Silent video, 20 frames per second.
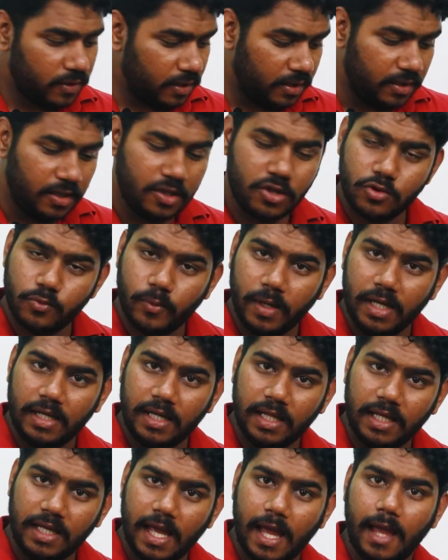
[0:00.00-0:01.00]
In this
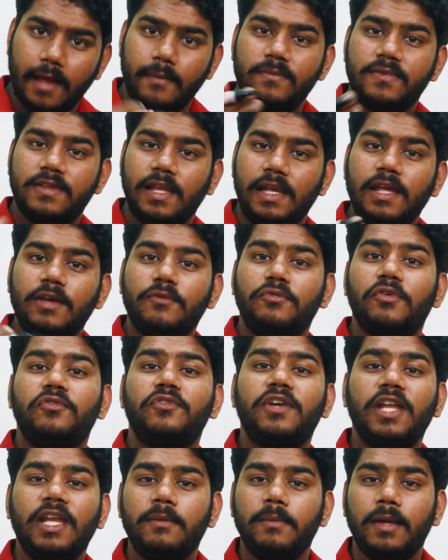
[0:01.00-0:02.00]
20, I am selling
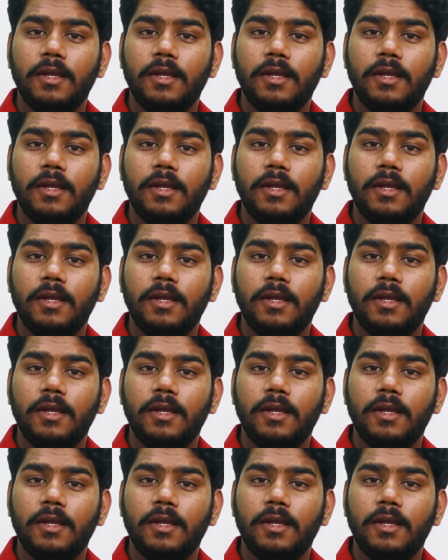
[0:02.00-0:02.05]
15